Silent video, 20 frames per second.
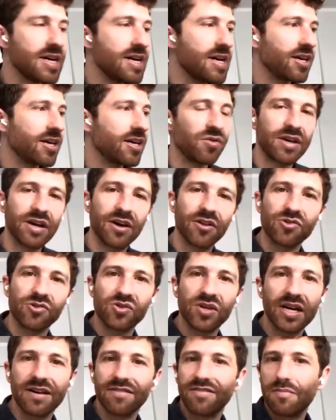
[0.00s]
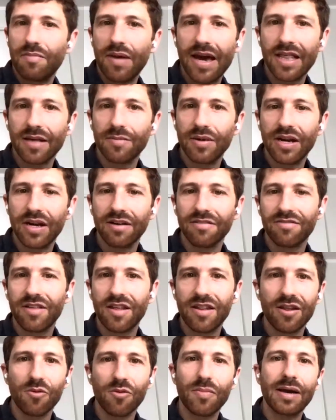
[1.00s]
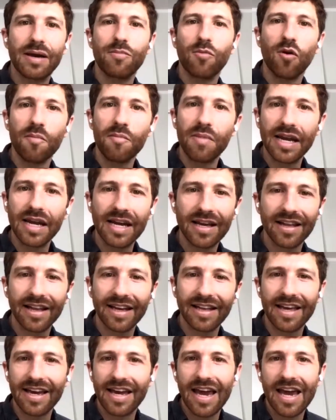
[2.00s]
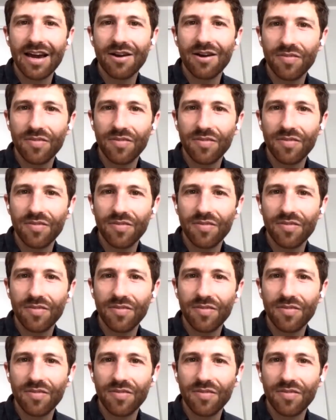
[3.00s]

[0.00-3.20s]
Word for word: you know the other side if they pay them enough then they'll make more money like they can't